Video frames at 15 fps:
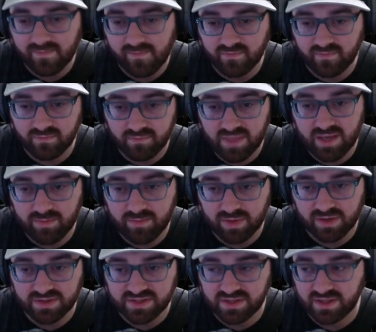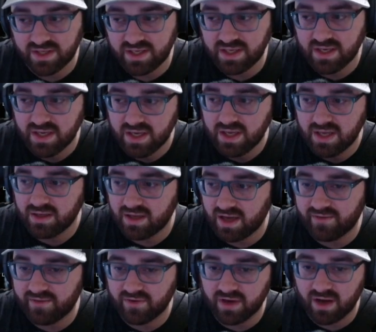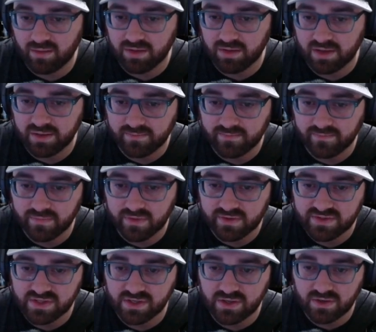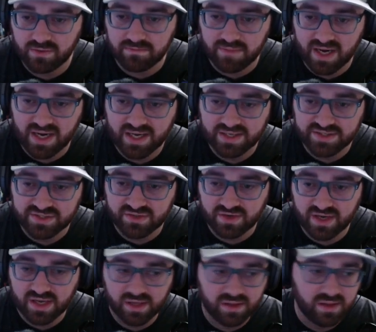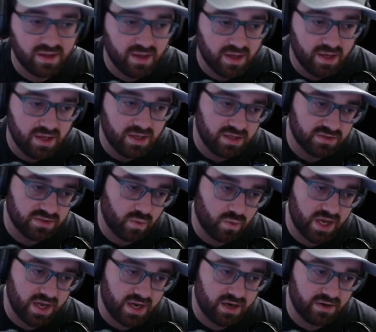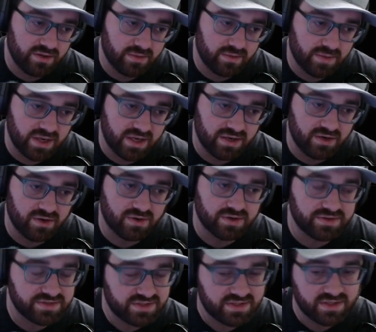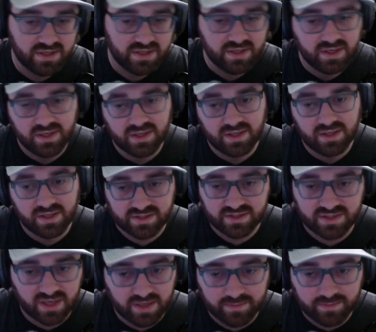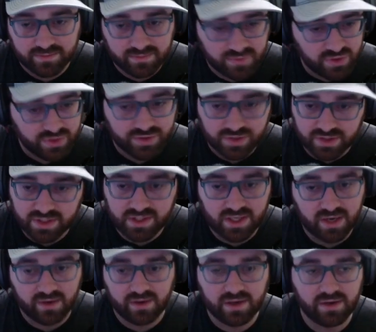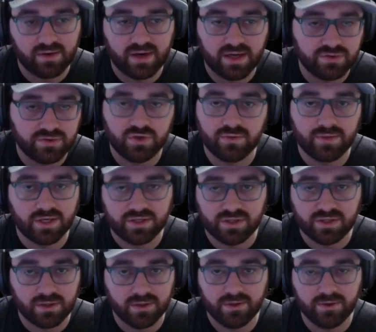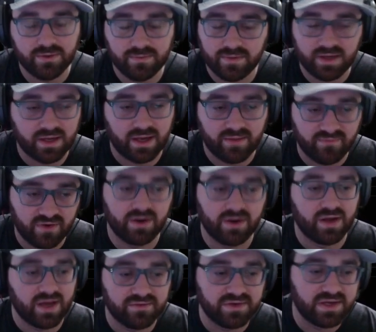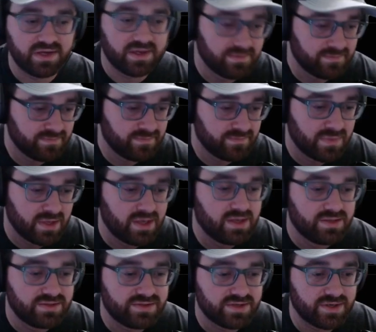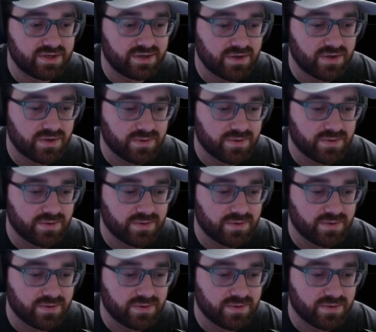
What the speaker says: me personally, kind of a goblin. So my strength is way higher than my endurance. It's because I'm usually carrying around too much loot and I'm very heavy. So